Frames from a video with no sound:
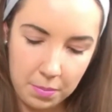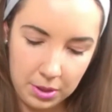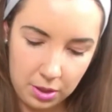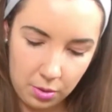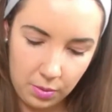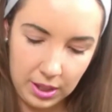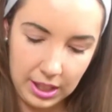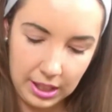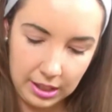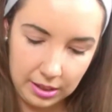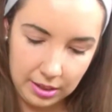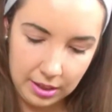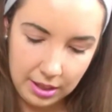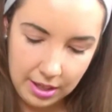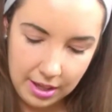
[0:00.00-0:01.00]

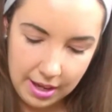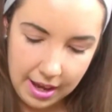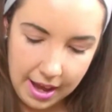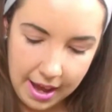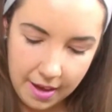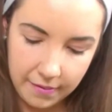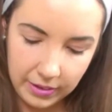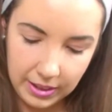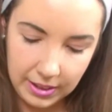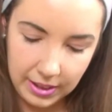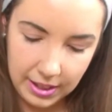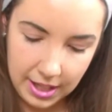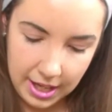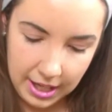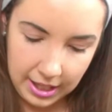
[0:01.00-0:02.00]
between
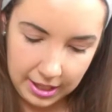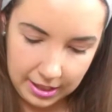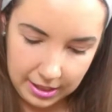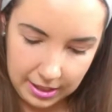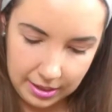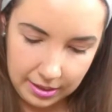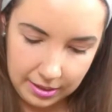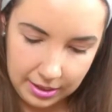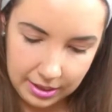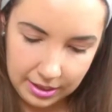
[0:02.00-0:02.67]
Evvie and